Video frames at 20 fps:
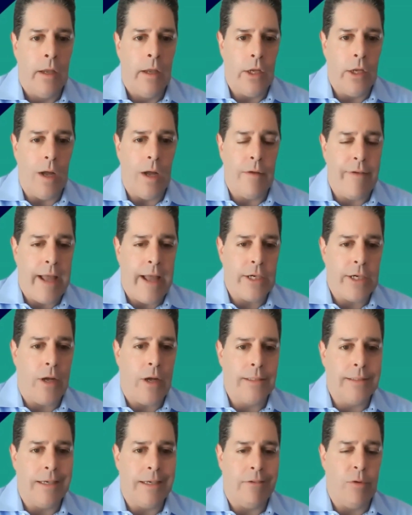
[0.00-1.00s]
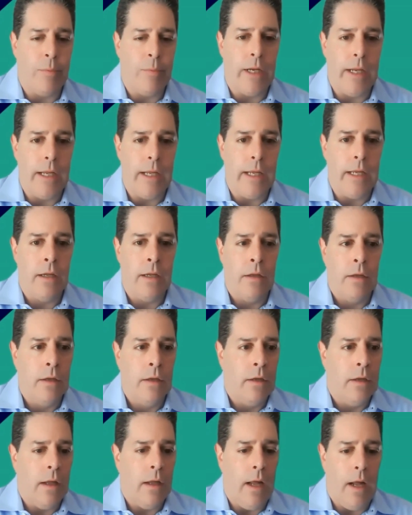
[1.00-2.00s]
I evangelized everybody,
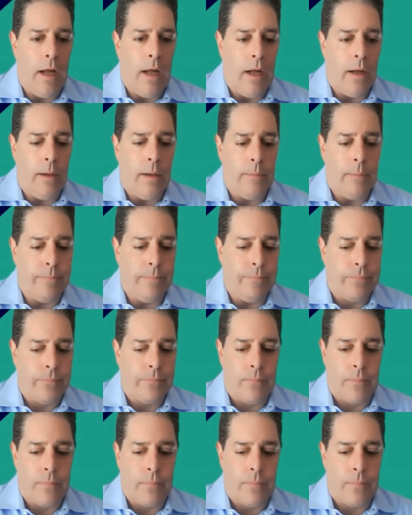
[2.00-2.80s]
telling